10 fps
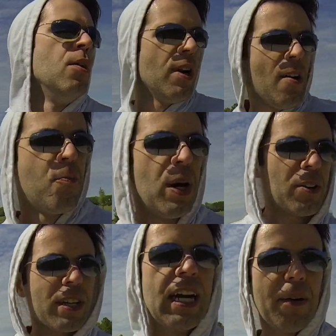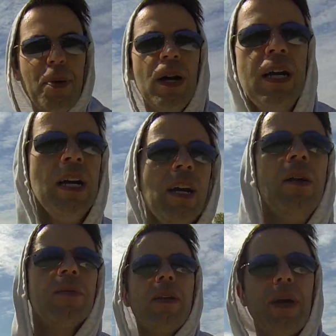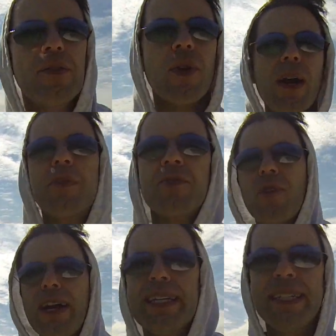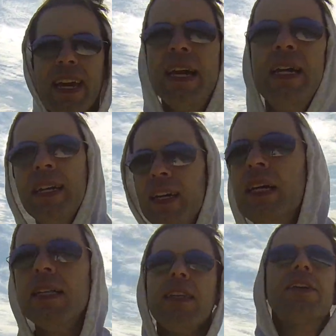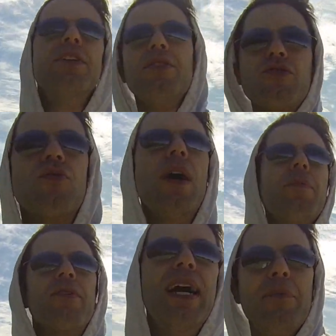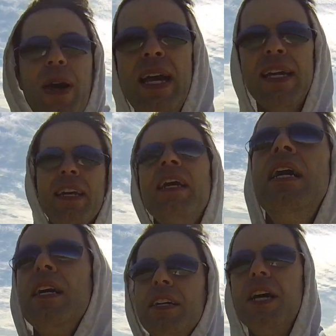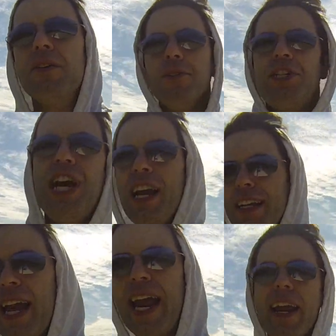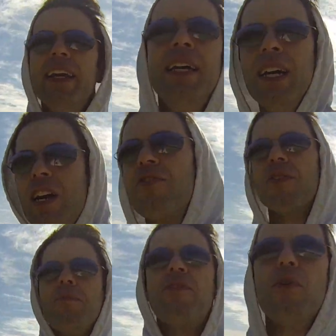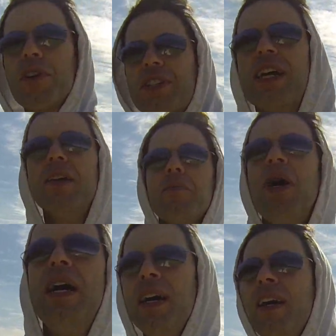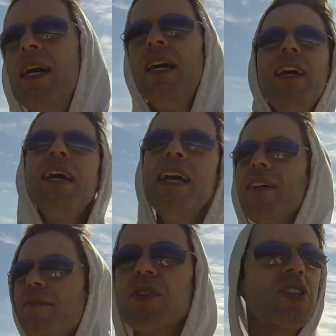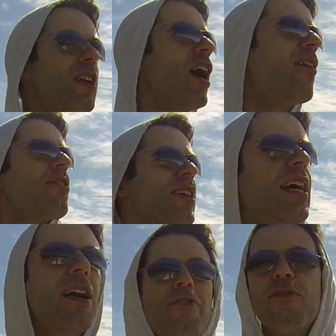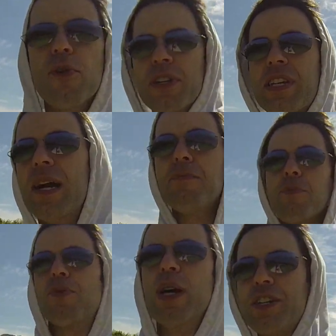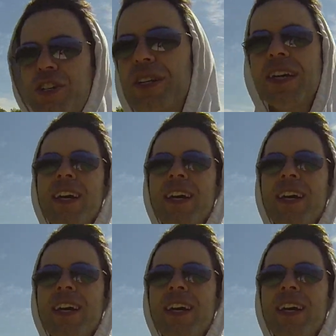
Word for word: We have Buttercup, played by Robin Wright, later known as Robin Wright Penn. You know Jenny from Forrest Gump. That was an off-the-cuff Forrest Gump impression,